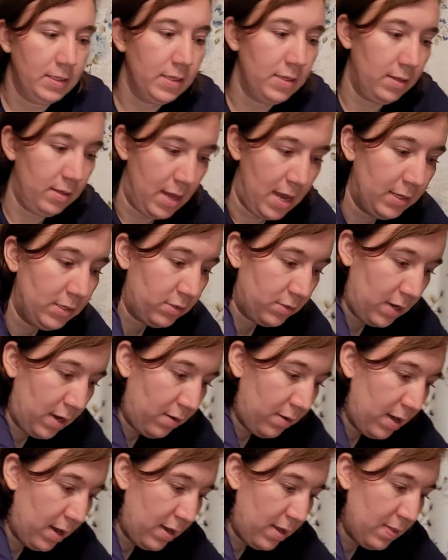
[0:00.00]
the last
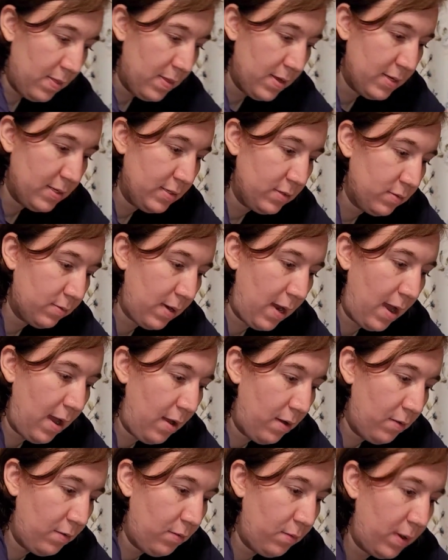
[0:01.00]
round, and in this
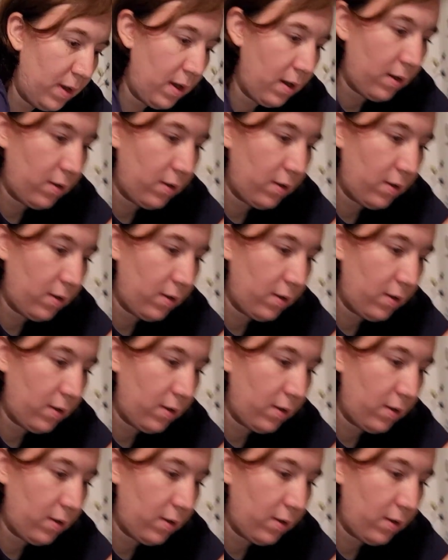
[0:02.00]
round, we are